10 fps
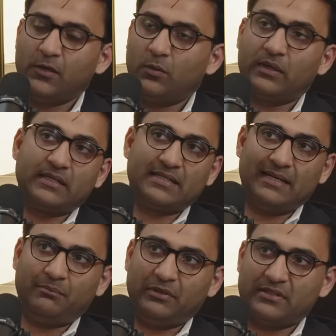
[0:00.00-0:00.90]
One
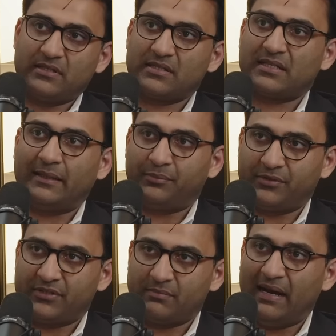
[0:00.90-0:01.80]
example is the
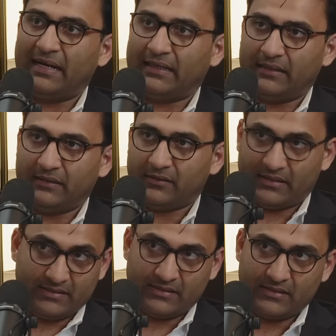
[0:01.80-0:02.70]
Cyprus banking
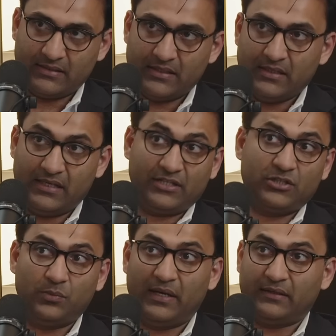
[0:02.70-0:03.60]
crisis. It
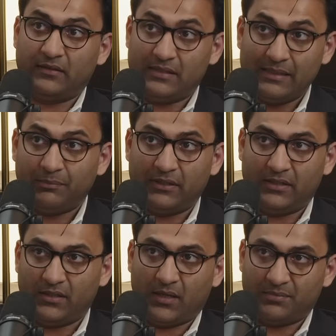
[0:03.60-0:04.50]
actually went deeply in
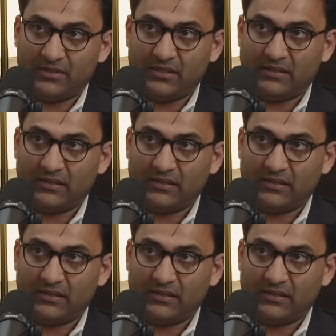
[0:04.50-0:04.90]
the opposite